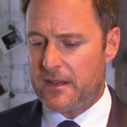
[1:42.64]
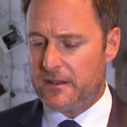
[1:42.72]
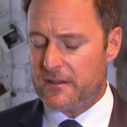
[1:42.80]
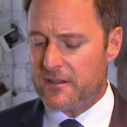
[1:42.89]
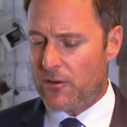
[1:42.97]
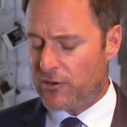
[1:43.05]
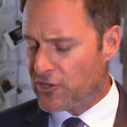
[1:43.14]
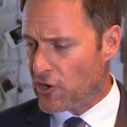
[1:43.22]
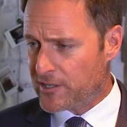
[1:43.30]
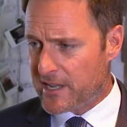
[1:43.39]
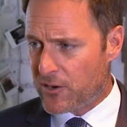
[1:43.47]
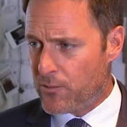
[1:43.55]
and you know
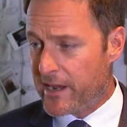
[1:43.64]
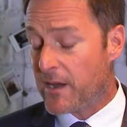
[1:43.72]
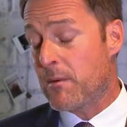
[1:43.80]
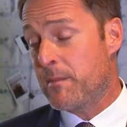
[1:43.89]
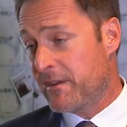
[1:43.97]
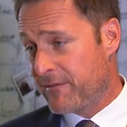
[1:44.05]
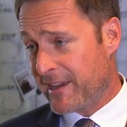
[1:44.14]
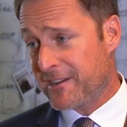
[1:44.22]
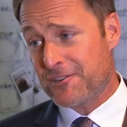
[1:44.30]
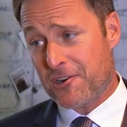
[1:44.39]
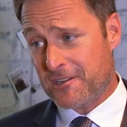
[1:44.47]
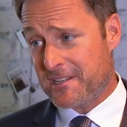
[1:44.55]
Shark Tank week. I'm a big fan of
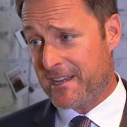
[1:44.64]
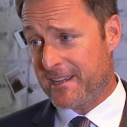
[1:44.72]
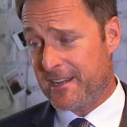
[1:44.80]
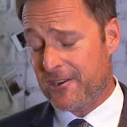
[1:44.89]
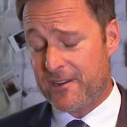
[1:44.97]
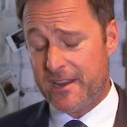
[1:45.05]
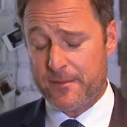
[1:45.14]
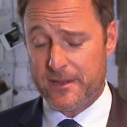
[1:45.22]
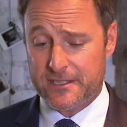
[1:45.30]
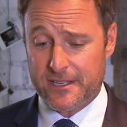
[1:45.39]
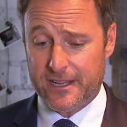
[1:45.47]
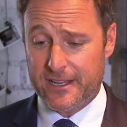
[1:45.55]
Shark Tank here on
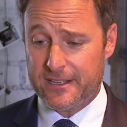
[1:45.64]
ABC,